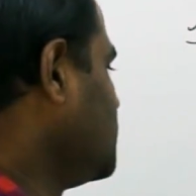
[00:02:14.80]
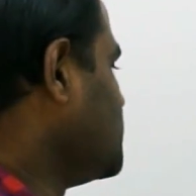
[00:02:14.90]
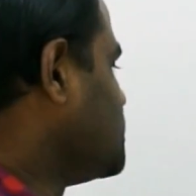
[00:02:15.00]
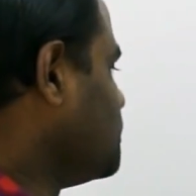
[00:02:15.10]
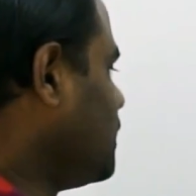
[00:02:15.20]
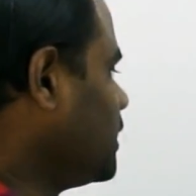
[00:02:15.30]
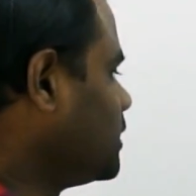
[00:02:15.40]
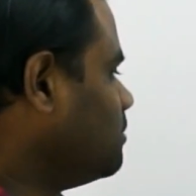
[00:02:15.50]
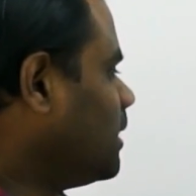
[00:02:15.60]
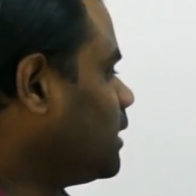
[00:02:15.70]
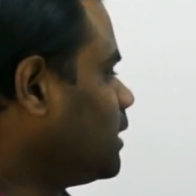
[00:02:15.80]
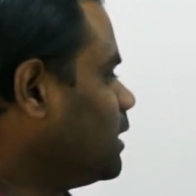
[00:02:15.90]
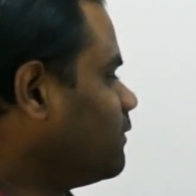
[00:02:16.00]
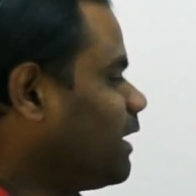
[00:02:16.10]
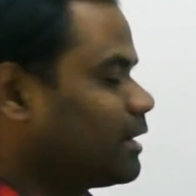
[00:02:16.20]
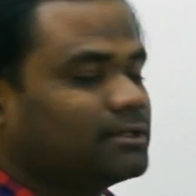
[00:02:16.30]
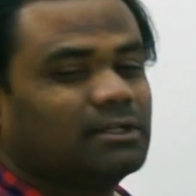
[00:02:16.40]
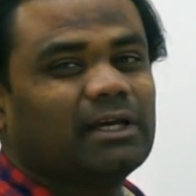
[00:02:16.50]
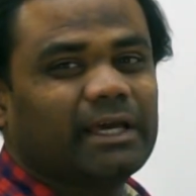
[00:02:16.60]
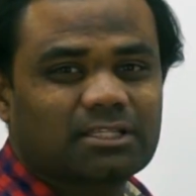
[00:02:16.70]
is divided by a
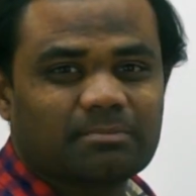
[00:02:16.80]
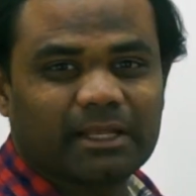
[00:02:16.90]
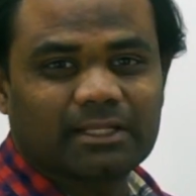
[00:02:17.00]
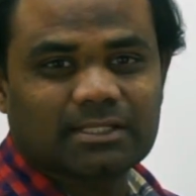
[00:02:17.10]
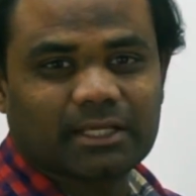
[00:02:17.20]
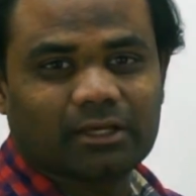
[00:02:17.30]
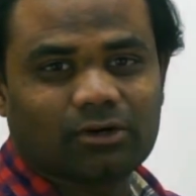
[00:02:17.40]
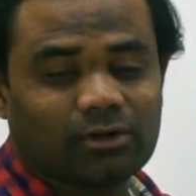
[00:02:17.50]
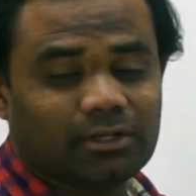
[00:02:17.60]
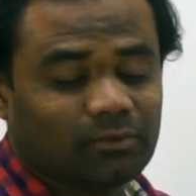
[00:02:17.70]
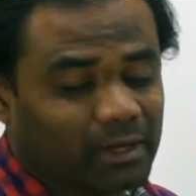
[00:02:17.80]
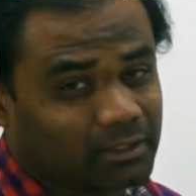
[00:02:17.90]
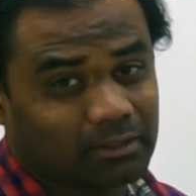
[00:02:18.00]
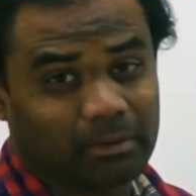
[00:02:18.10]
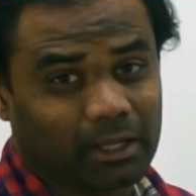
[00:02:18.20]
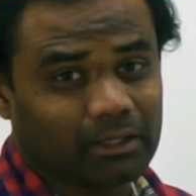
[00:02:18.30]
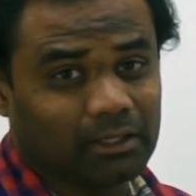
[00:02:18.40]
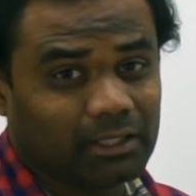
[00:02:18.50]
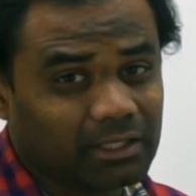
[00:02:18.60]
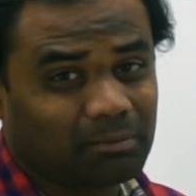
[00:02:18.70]
factor x minus a or divided by a
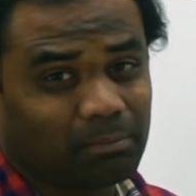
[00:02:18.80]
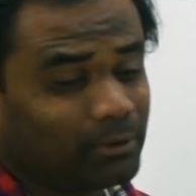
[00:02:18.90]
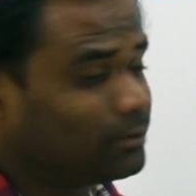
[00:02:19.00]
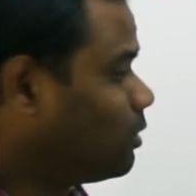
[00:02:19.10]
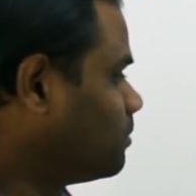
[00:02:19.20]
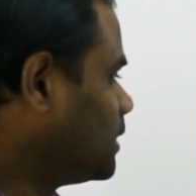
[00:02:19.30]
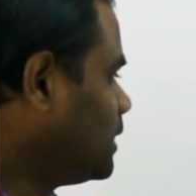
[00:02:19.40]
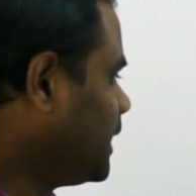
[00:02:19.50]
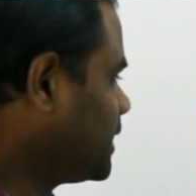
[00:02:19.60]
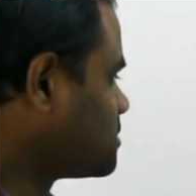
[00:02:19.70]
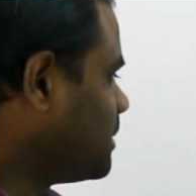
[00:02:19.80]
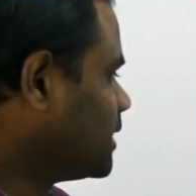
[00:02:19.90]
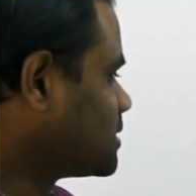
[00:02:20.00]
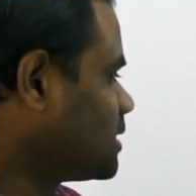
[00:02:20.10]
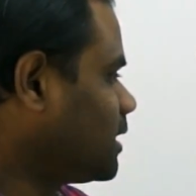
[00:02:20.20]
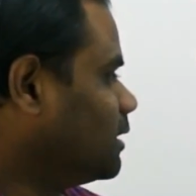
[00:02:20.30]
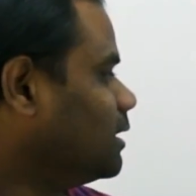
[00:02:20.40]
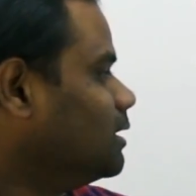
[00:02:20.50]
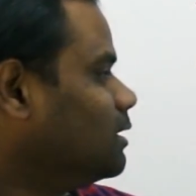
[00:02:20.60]
linear polynomial x minus a